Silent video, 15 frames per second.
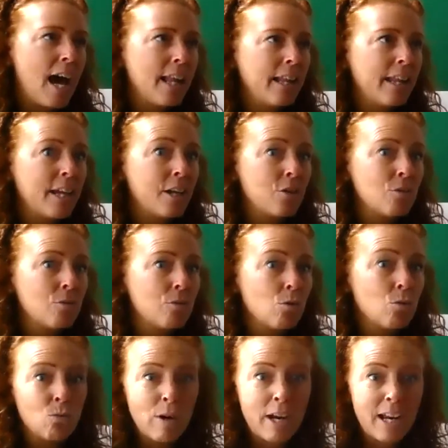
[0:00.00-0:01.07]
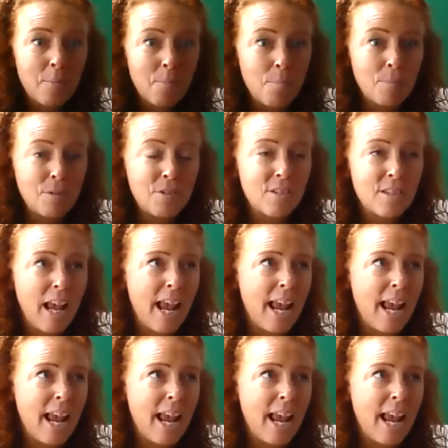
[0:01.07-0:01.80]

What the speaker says: I like grapes